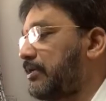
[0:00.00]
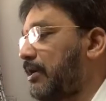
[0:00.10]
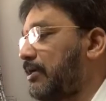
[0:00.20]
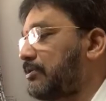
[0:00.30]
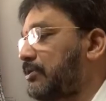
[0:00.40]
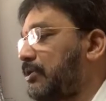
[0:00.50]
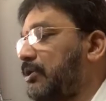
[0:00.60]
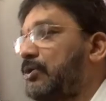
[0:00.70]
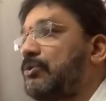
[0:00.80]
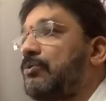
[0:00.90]
task
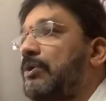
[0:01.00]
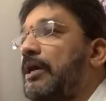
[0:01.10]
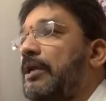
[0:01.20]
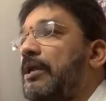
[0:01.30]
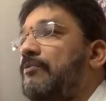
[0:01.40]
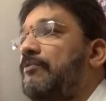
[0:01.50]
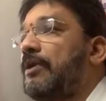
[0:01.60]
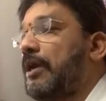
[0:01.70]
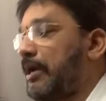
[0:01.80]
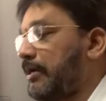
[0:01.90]
to arrive
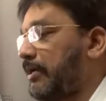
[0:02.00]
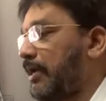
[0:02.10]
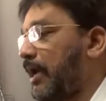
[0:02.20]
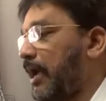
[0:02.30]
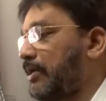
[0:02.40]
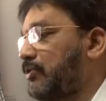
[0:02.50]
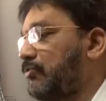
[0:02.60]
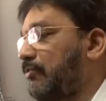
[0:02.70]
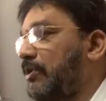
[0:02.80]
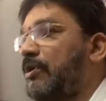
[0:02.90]
at
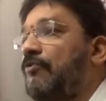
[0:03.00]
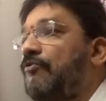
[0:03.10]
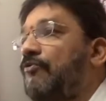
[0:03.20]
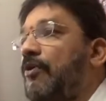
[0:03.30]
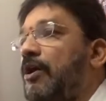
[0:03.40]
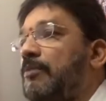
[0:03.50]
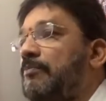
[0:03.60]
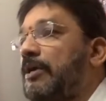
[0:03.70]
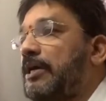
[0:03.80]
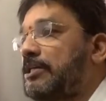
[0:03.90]
actual farm
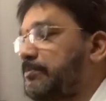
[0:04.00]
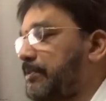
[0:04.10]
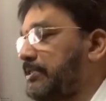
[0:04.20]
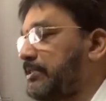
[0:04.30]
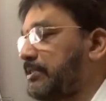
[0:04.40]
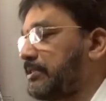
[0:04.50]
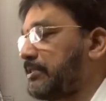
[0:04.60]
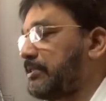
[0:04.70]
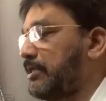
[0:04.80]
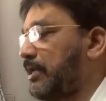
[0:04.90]
expenses
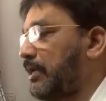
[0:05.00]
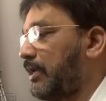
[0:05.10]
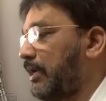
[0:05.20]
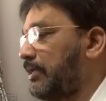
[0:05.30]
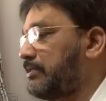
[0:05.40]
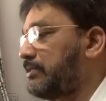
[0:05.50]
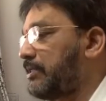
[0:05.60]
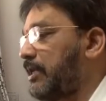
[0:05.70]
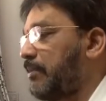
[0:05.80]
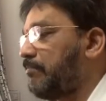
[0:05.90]
hence
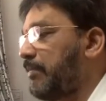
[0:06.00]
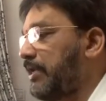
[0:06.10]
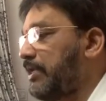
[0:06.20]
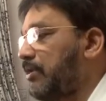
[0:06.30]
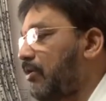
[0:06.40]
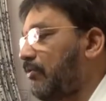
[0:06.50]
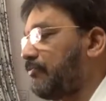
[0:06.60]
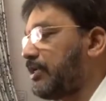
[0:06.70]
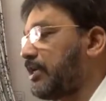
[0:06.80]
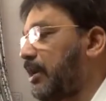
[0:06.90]
many of
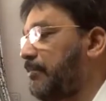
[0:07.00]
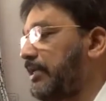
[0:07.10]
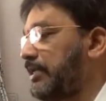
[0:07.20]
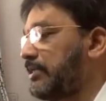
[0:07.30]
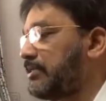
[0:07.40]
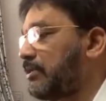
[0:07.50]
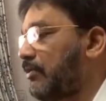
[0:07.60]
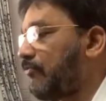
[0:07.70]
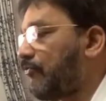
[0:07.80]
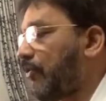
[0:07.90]
the committees
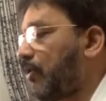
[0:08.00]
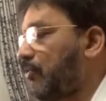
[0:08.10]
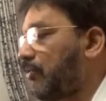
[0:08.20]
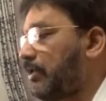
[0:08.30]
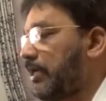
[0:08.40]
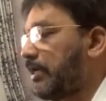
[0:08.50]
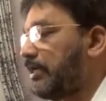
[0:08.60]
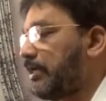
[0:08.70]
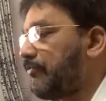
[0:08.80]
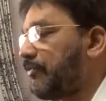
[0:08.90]
followed
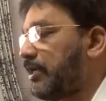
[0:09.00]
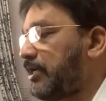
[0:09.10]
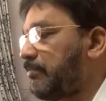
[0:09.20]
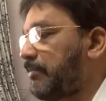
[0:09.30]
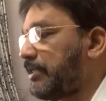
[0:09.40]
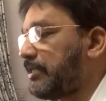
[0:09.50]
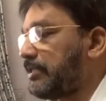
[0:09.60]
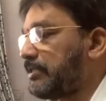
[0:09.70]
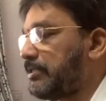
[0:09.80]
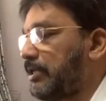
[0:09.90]
different
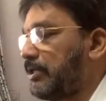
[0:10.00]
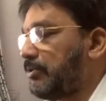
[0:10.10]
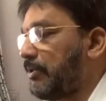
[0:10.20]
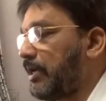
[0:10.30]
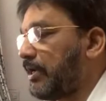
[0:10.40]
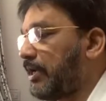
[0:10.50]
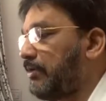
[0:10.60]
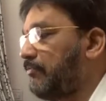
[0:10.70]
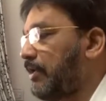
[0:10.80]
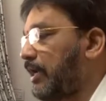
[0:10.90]
methods to arrive
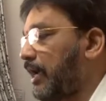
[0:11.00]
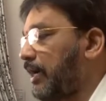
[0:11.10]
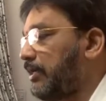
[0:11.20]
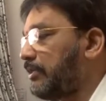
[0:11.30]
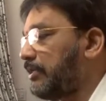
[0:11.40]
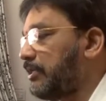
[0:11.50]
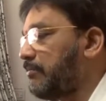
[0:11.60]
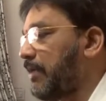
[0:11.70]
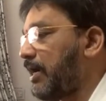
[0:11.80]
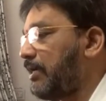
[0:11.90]
at the
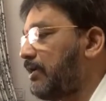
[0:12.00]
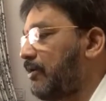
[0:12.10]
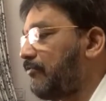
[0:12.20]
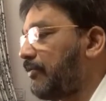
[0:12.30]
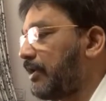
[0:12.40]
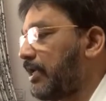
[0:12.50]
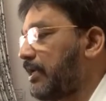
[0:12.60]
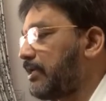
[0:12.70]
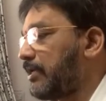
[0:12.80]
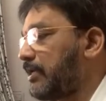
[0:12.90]
demand for
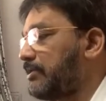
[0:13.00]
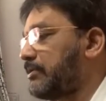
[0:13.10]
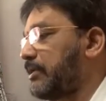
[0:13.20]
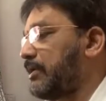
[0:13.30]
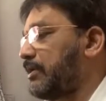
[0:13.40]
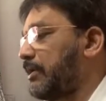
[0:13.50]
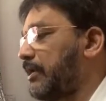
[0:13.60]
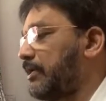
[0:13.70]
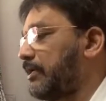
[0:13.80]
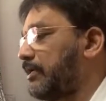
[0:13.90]
agricultural credit.